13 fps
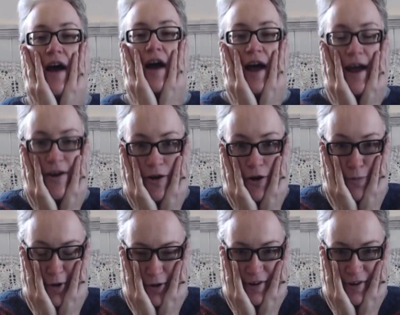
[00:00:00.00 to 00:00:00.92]
and oh
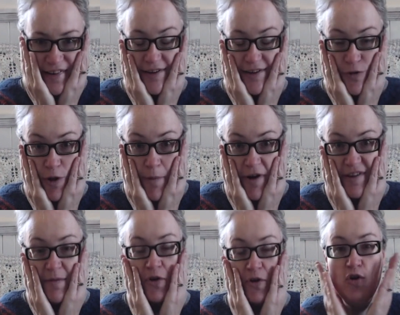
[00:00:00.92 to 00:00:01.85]
my goodness, I saw the most
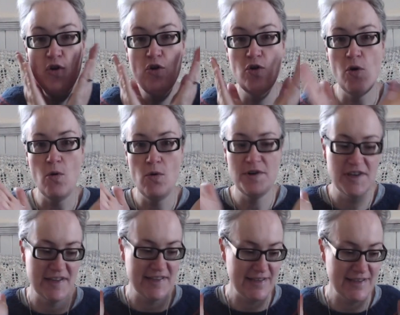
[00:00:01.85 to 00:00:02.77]

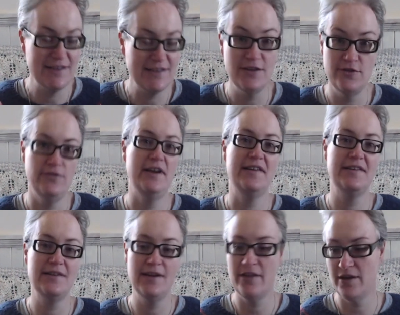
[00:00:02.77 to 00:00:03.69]
gorgeous knitted
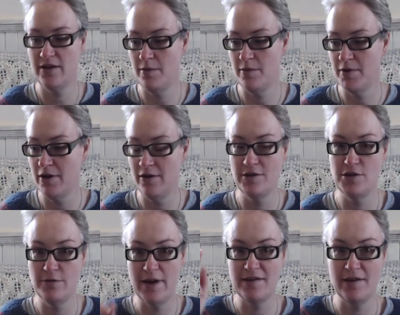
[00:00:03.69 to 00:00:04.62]
dress that I'm going
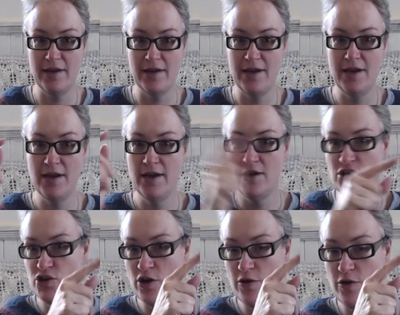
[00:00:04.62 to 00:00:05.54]
to actually
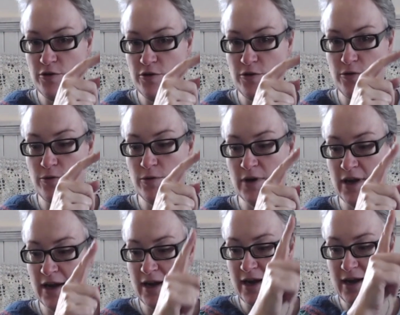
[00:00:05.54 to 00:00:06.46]
show you
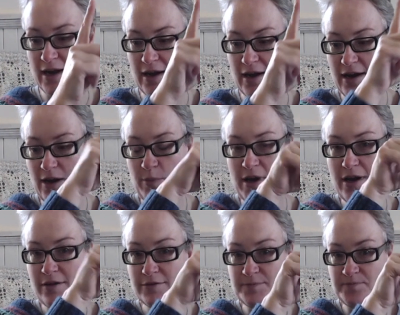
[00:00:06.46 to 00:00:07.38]
up here.
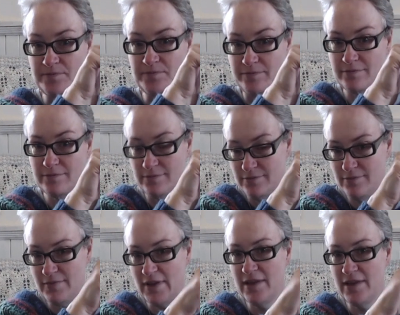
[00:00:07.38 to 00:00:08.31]

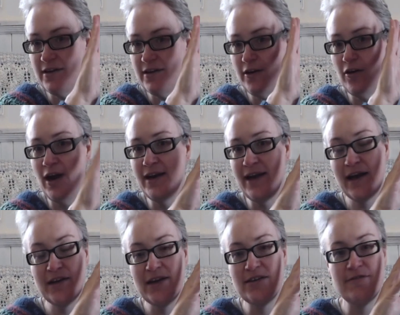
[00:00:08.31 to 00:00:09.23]
So I now
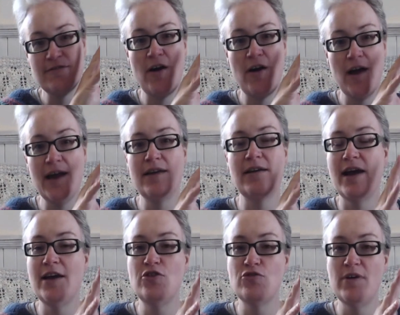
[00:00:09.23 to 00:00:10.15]
need to find
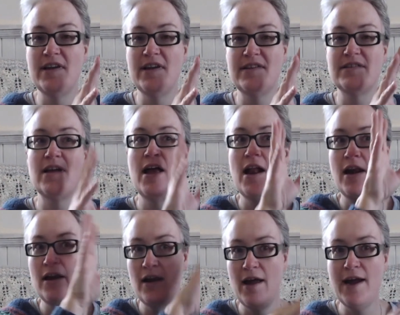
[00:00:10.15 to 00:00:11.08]
a dress
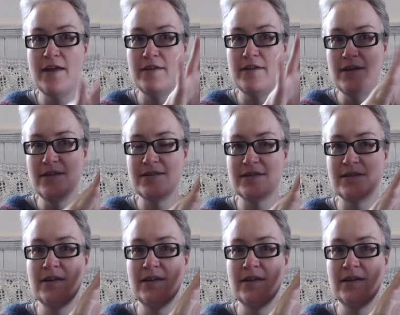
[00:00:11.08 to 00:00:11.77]
like this